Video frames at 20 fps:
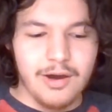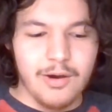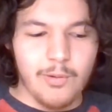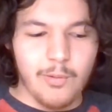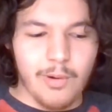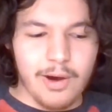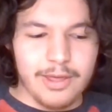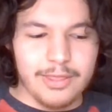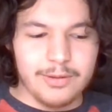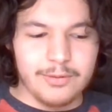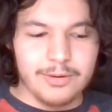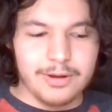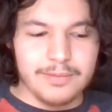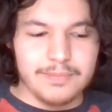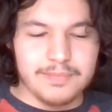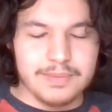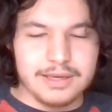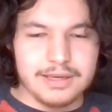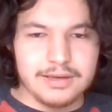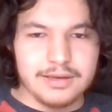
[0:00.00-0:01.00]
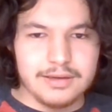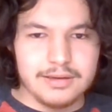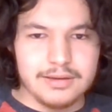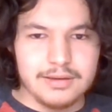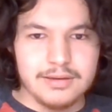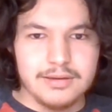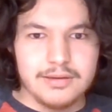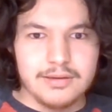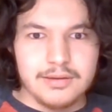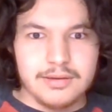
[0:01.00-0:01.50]
Whether it be,
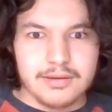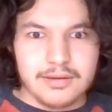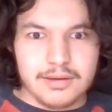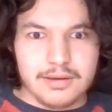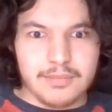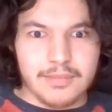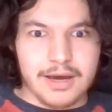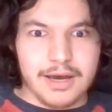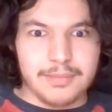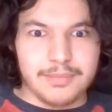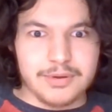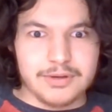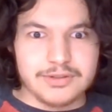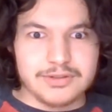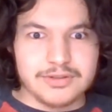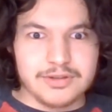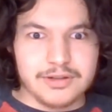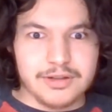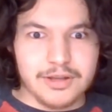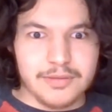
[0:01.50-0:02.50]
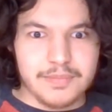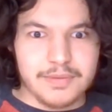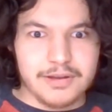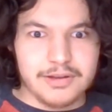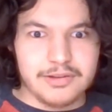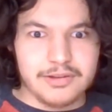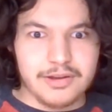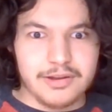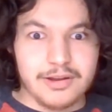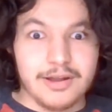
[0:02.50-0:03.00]
in my personal
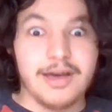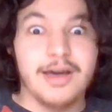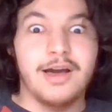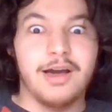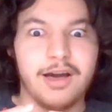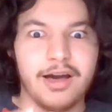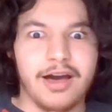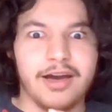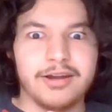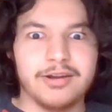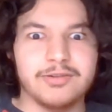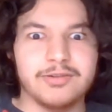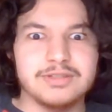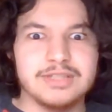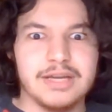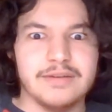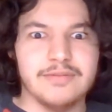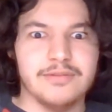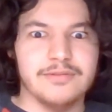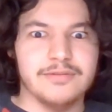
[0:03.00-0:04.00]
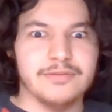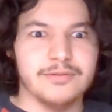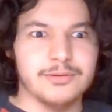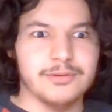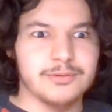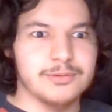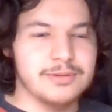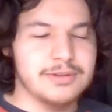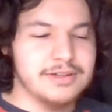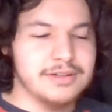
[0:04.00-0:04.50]
opinion, Kaido's devil fruit,